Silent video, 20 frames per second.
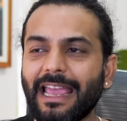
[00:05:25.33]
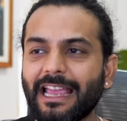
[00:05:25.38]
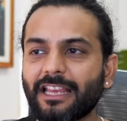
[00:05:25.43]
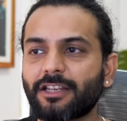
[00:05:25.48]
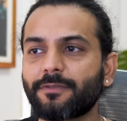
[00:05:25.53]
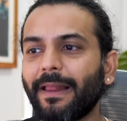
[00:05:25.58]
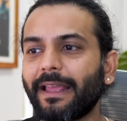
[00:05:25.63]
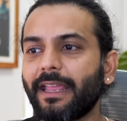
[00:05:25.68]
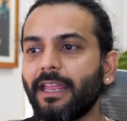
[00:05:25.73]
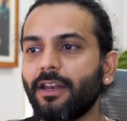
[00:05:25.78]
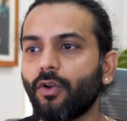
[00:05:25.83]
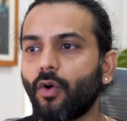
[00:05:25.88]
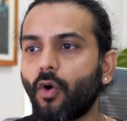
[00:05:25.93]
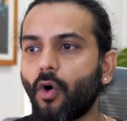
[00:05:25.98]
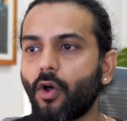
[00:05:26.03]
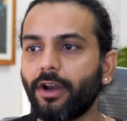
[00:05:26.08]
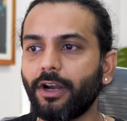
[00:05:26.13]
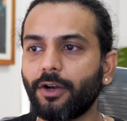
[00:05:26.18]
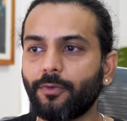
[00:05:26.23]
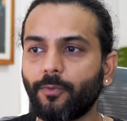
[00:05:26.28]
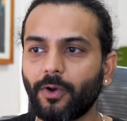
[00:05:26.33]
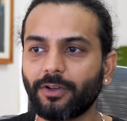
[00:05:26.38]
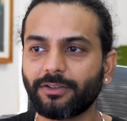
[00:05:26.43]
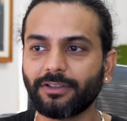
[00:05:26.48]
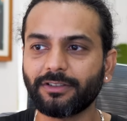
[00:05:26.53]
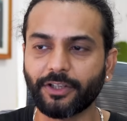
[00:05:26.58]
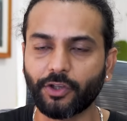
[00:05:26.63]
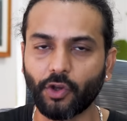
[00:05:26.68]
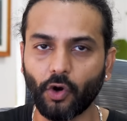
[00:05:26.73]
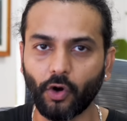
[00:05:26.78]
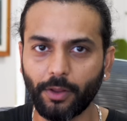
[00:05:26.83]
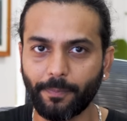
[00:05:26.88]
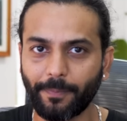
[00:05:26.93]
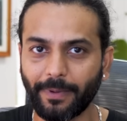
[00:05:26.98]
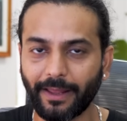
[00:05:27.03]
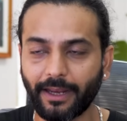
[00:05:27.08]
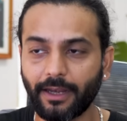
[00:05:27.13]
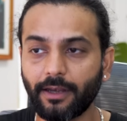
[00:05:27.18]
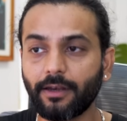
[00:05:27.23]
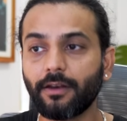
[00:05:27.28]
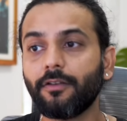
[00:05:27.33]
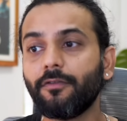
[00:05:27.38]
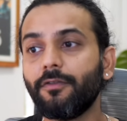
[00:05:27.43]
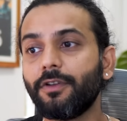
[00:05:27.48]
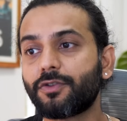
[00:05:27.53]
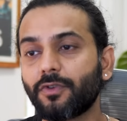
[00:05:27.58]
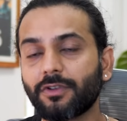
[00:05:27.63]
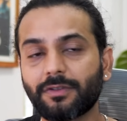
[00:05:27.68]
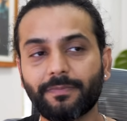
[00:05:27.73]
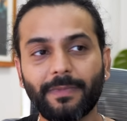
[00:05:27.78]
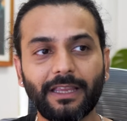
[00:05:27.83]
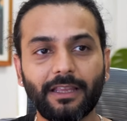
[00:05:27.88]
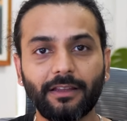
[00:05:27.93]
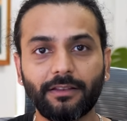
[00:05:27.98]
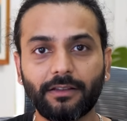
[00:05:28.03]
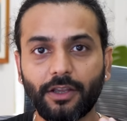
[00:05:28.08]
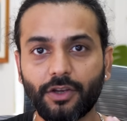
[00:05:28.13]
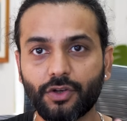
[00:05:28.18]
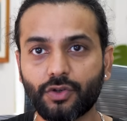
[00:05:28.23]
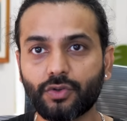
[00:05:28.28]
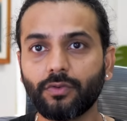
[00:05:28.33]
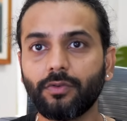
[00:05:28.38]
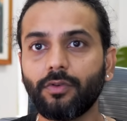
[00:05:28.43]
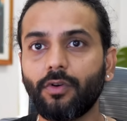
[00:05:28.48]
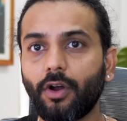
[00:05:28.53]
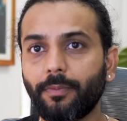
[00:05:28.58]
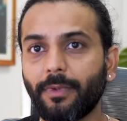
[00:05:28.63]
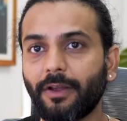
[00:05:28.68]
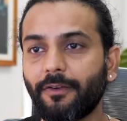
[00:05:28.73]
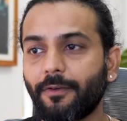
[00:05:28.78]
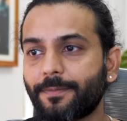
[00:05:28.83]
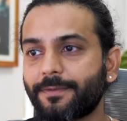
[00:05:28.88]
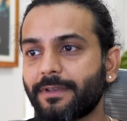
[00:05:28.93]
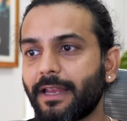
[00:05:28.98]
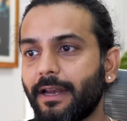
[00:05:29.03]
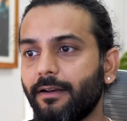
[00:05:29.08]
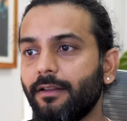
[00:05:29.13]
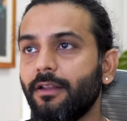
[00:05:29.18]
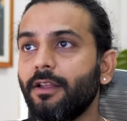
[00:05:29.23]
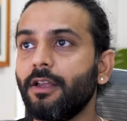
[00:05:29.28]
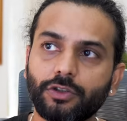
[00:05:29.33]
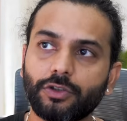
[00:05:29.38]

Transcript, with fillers: cache plugin or it was a security plugin which was making the issue on my website.